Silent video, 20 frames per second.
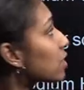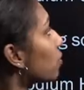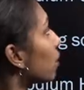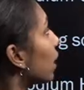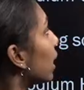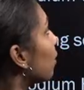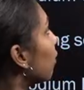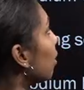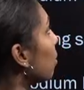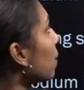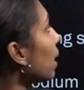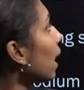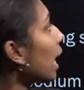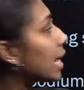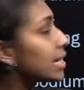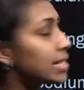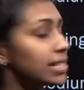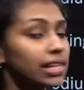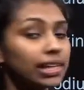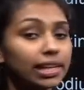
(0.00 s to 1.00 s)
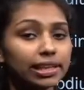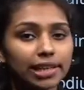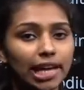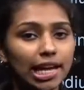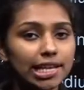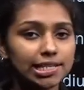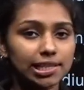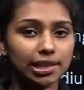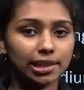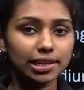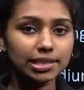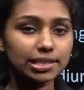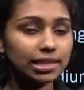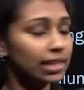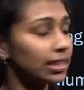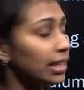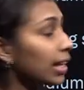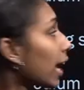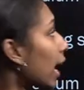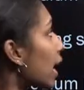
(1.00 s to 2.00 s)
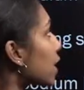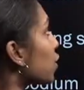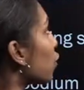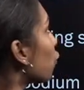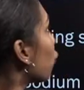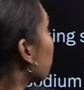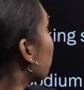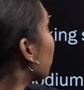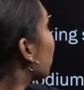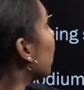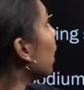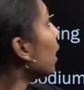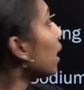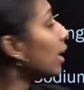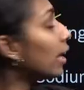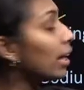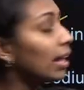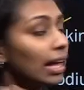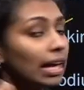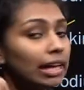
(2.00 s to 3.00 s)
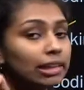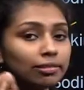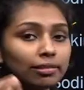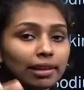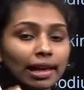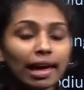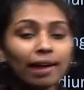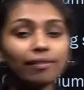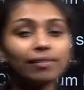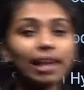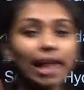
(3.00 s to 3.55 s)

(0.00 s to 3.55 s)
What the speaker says: it will be acidic in nature, right? In the case of a milk, it will have the